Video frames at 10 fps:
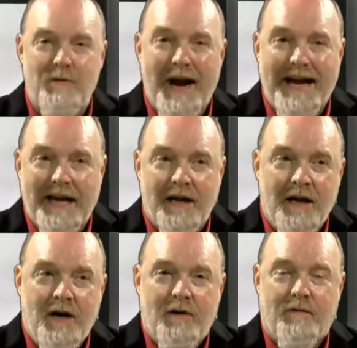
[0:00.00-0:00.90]
rating
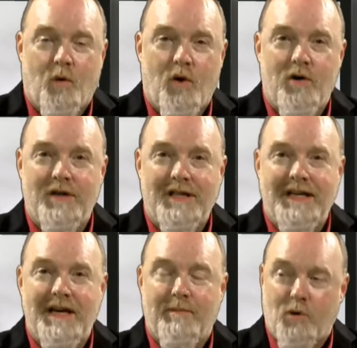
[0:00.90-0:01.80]
for
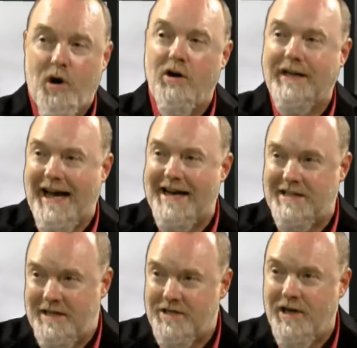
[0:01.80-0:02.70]
the uh,
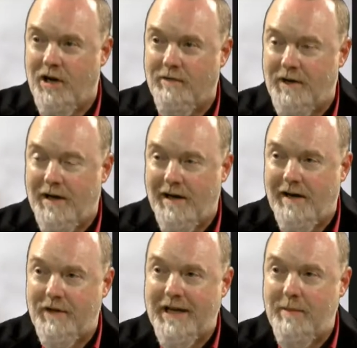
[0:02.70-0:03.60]
broadcast itself uh,
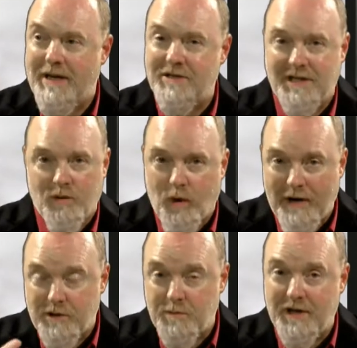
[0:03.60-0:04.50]
of the Emmys and the way
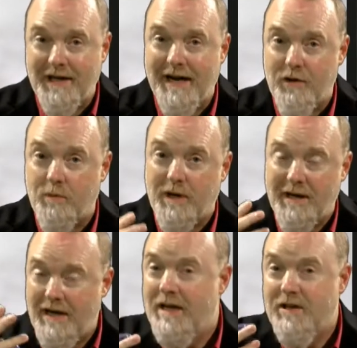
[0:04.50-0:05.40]
it was put together.
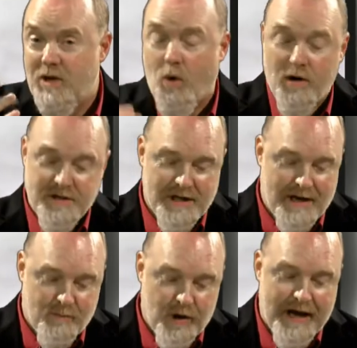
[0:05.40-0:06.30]
But the awards,
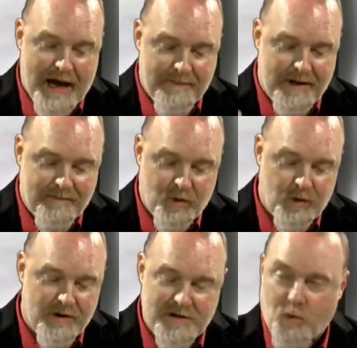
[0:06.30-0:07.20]
uh, pretty happy
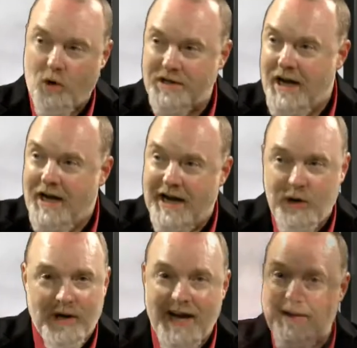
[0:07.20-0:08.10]
with those awards. And
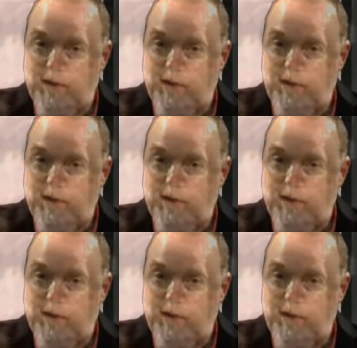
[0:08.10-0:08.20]
you and I have